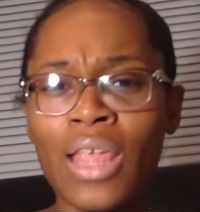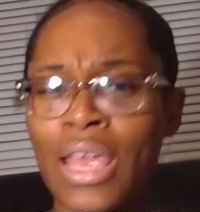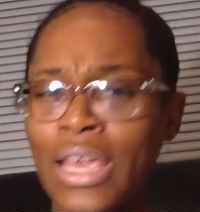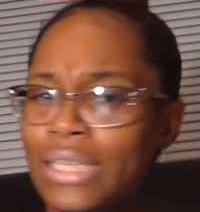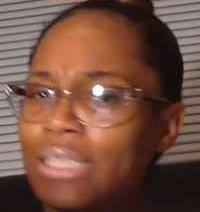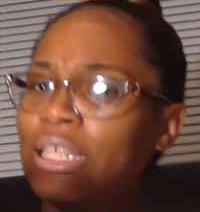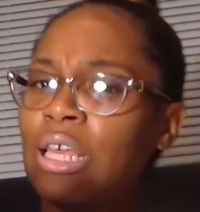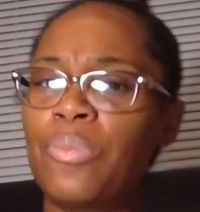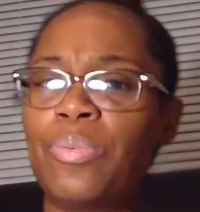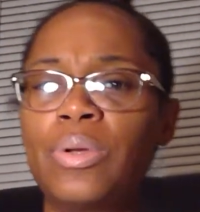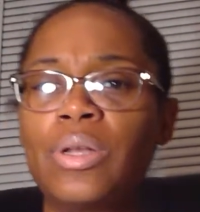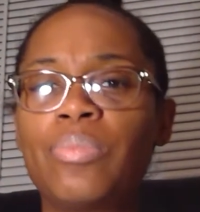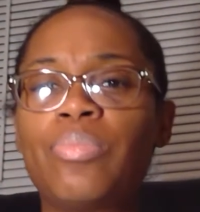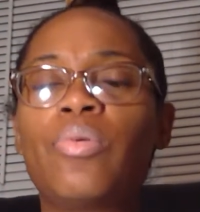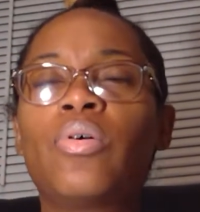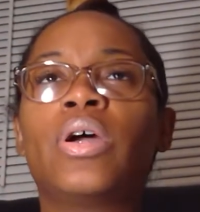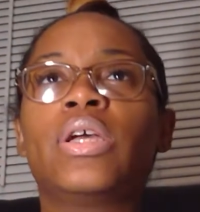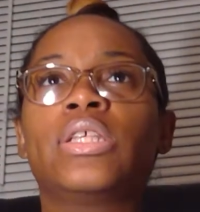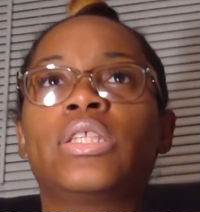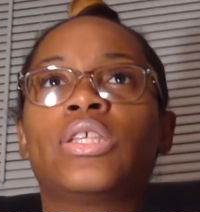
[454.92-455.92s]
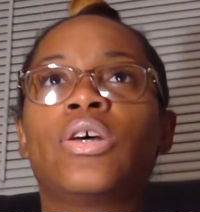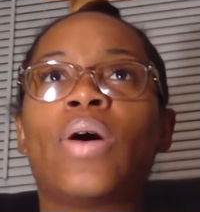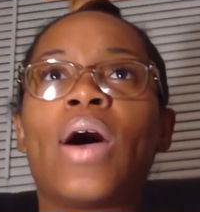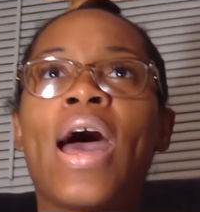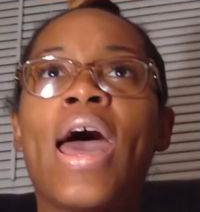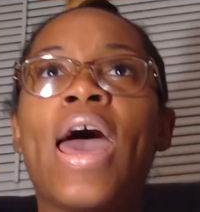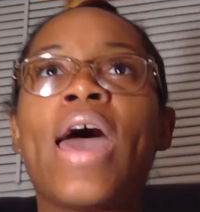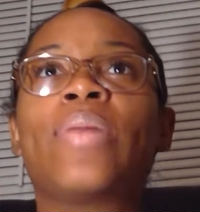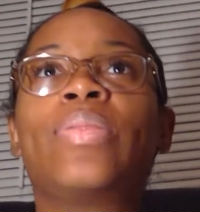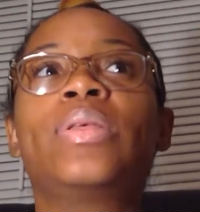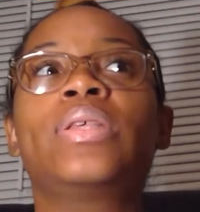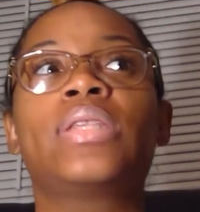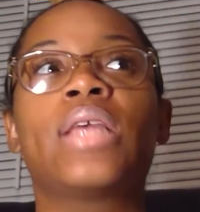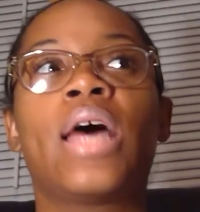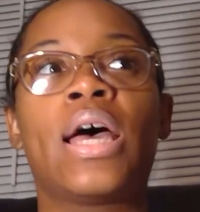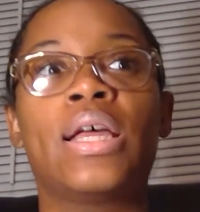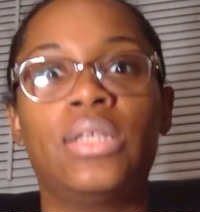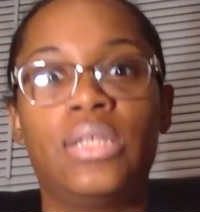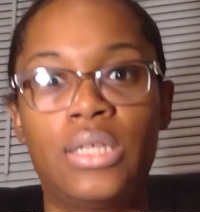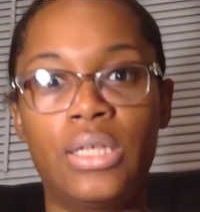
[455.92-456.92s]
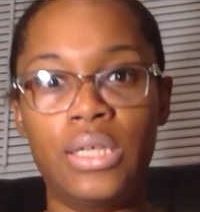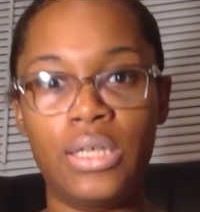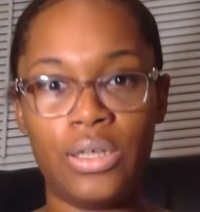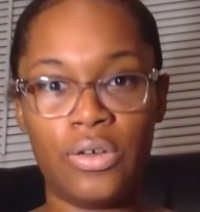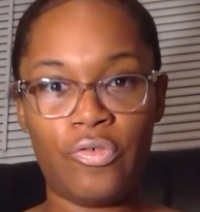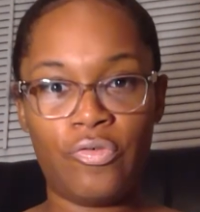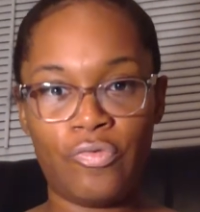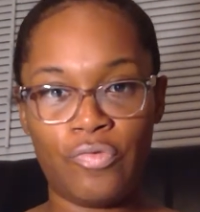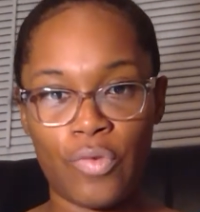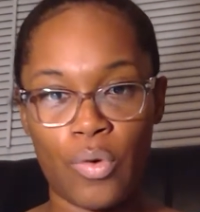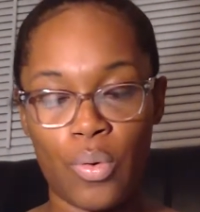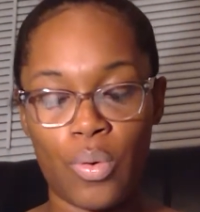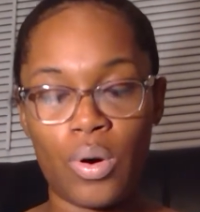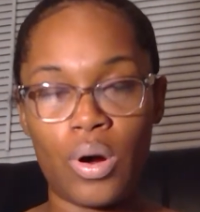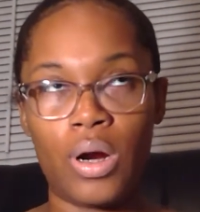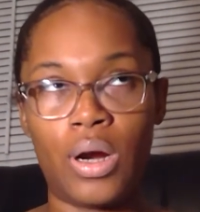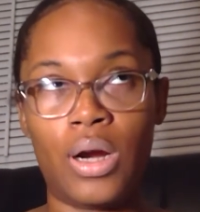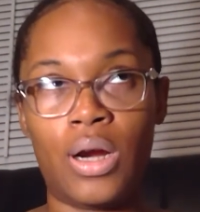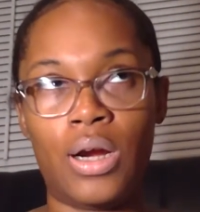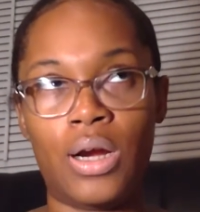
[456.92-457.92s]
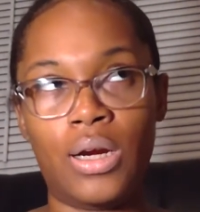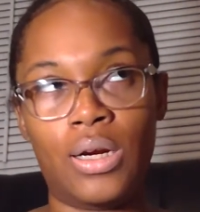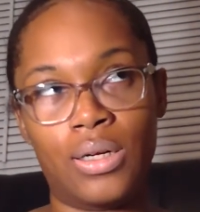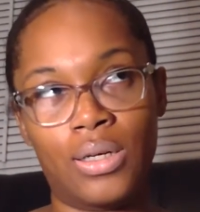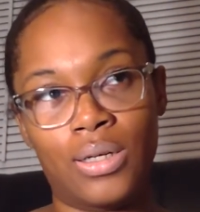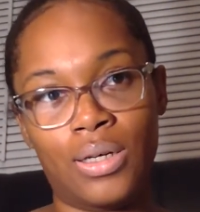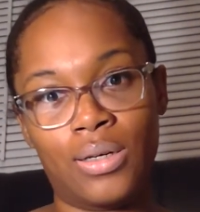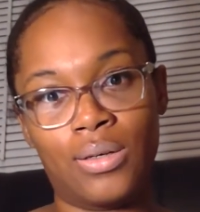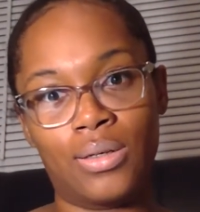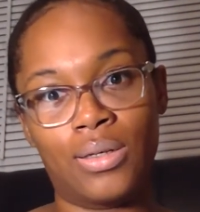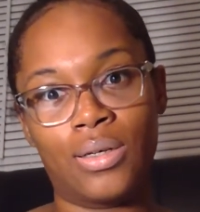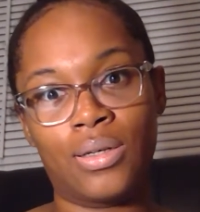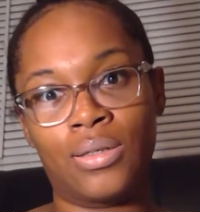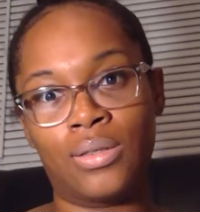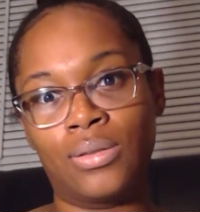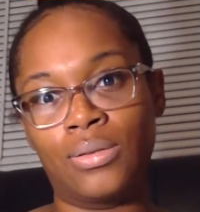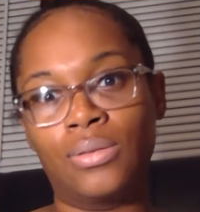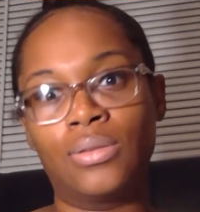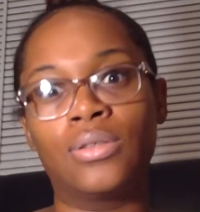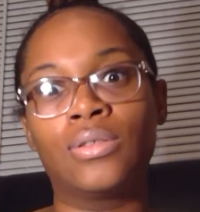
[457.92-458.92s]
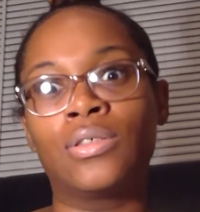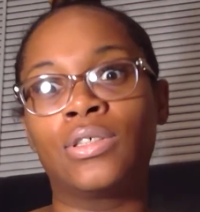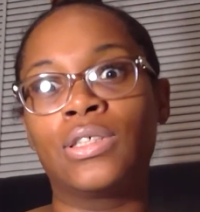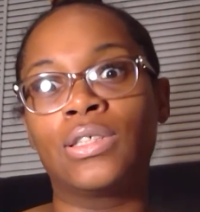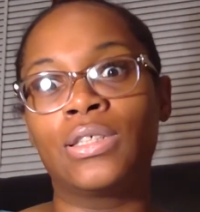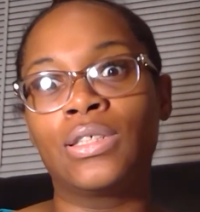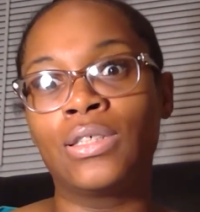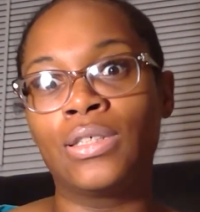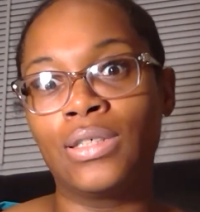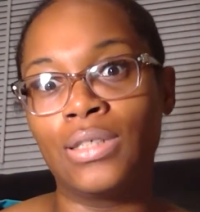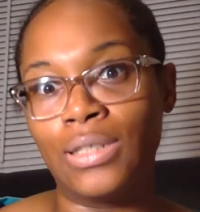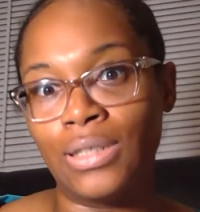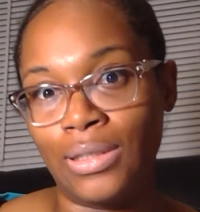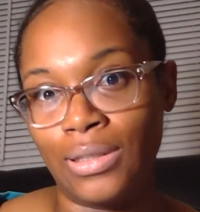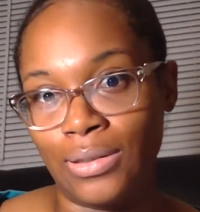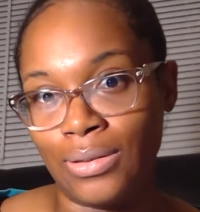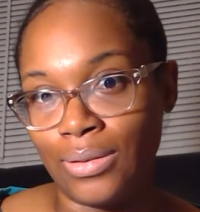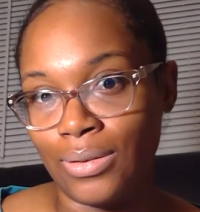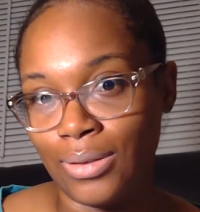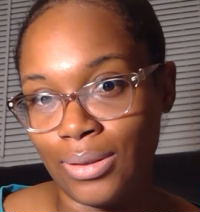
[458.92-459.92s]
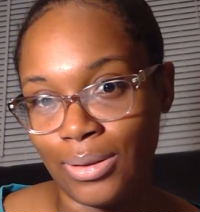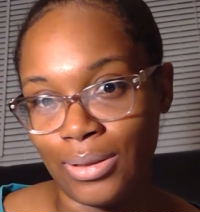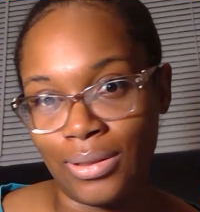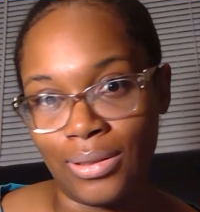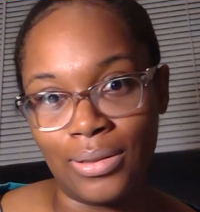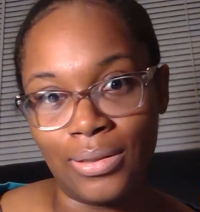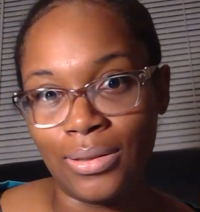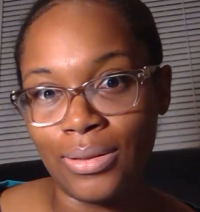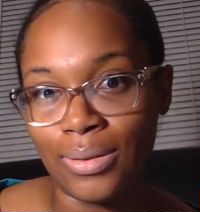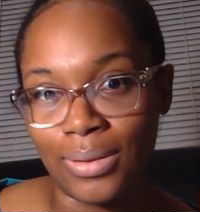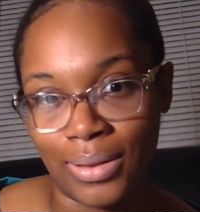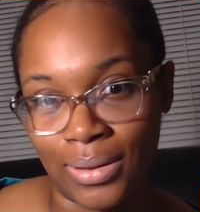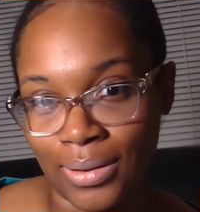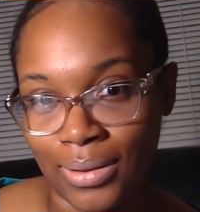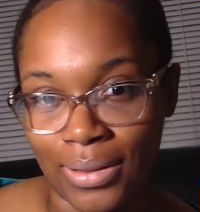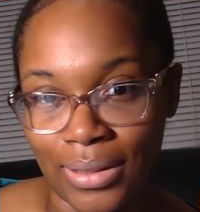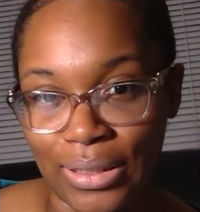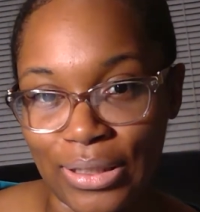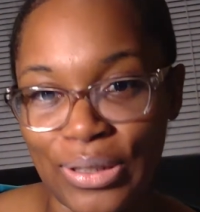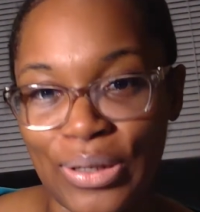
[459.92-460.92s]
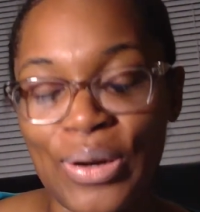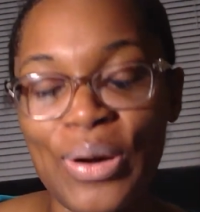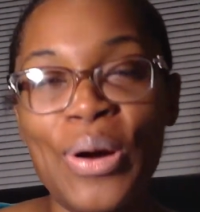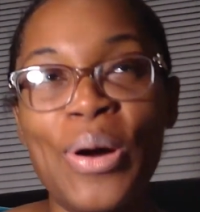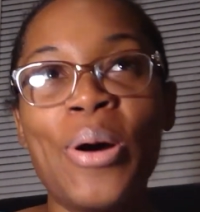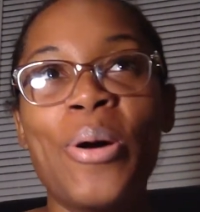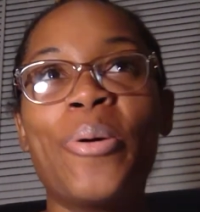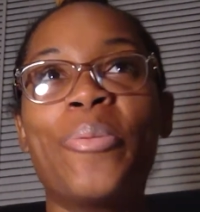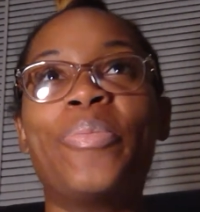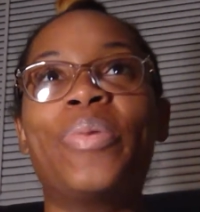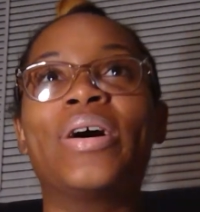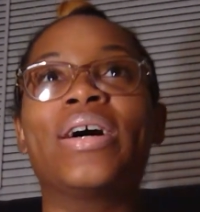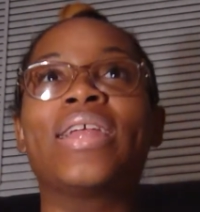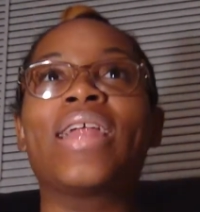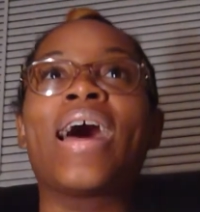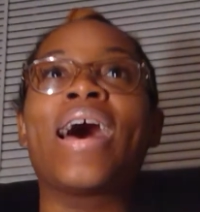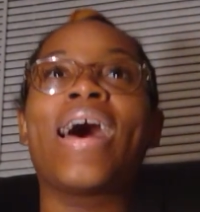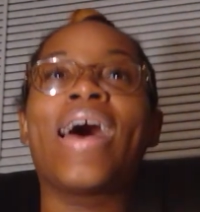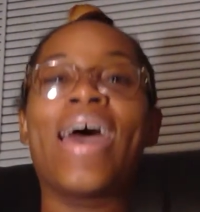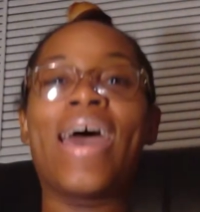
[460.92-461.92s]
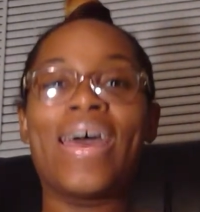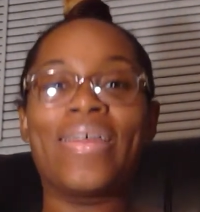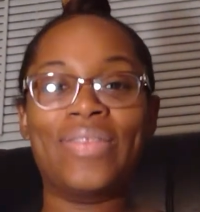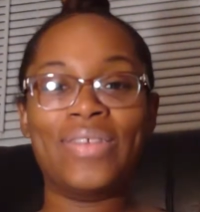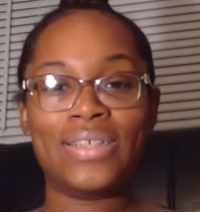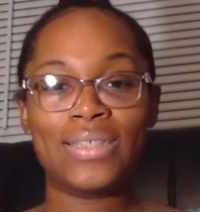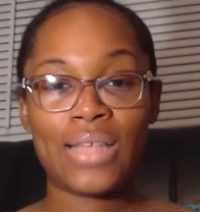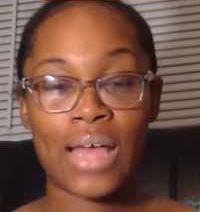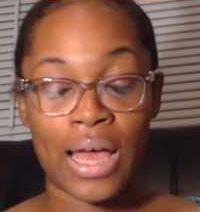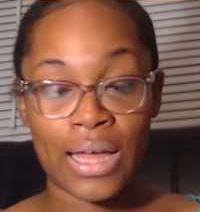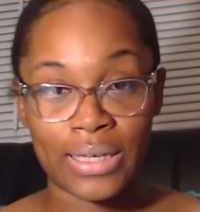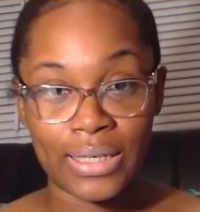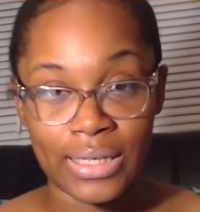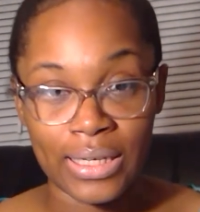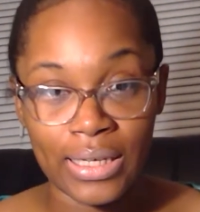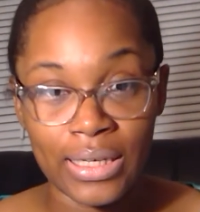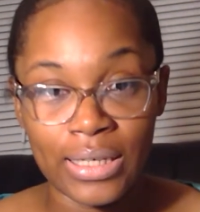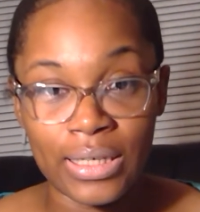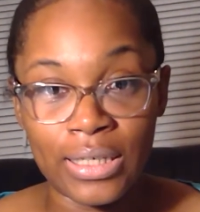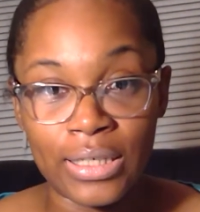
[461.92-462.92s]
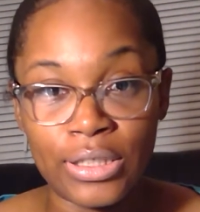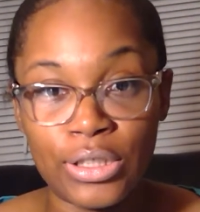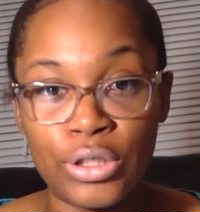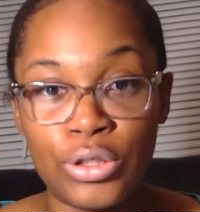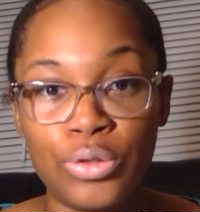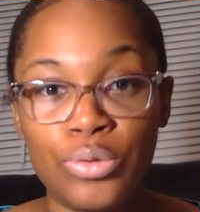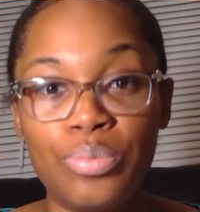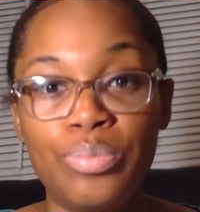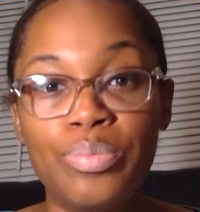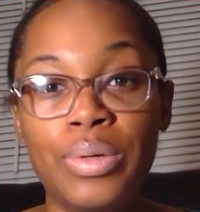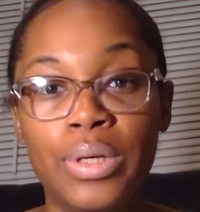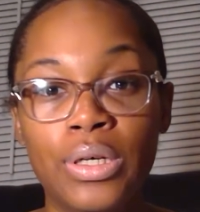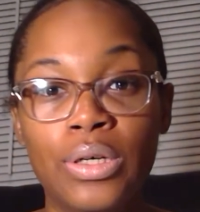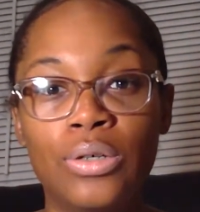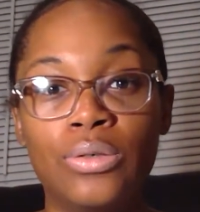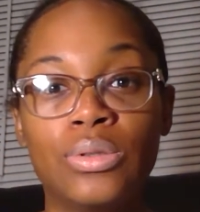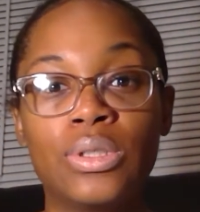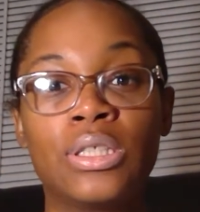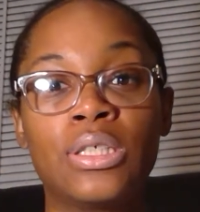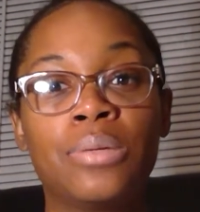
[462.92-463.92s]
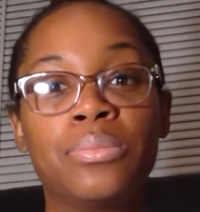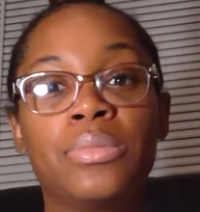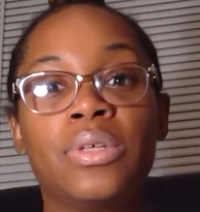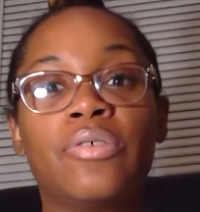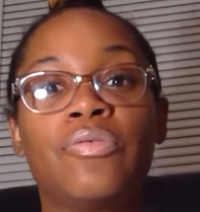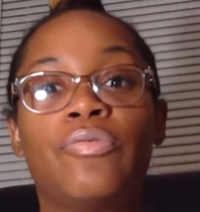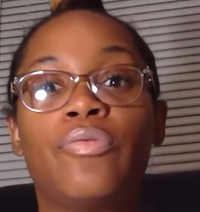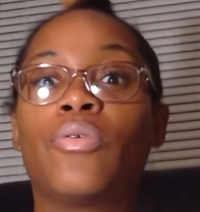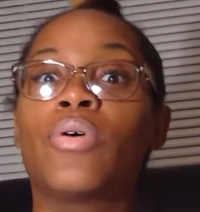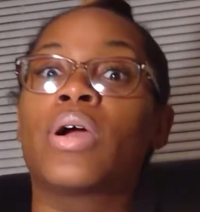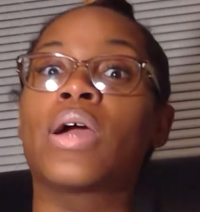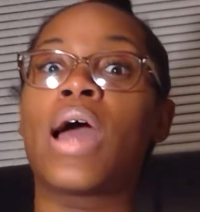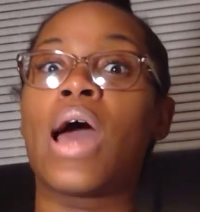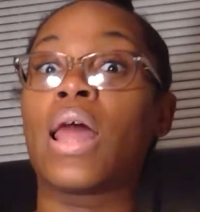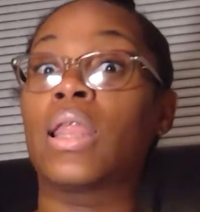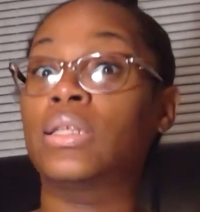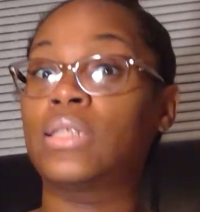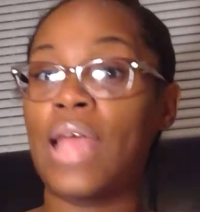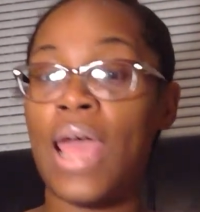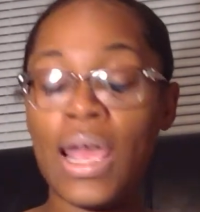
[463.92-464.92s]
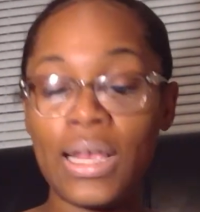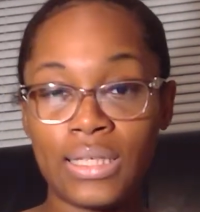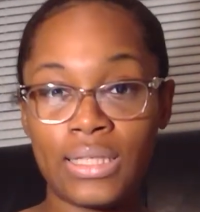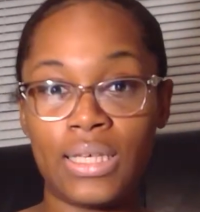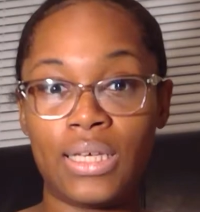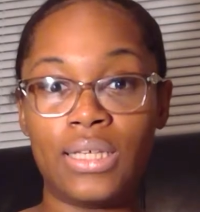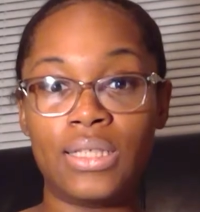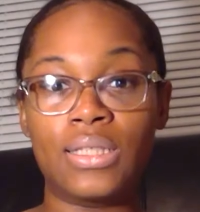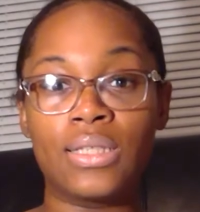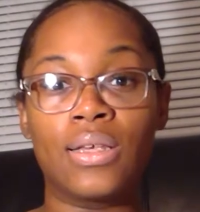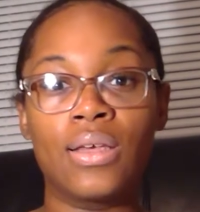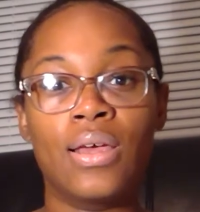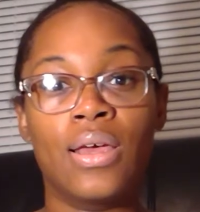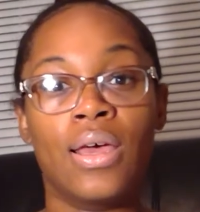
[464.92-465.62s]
Example and point. So I had this idea for, I'm going to tell y'all the whole idea, but I had this idea to build something for College Access.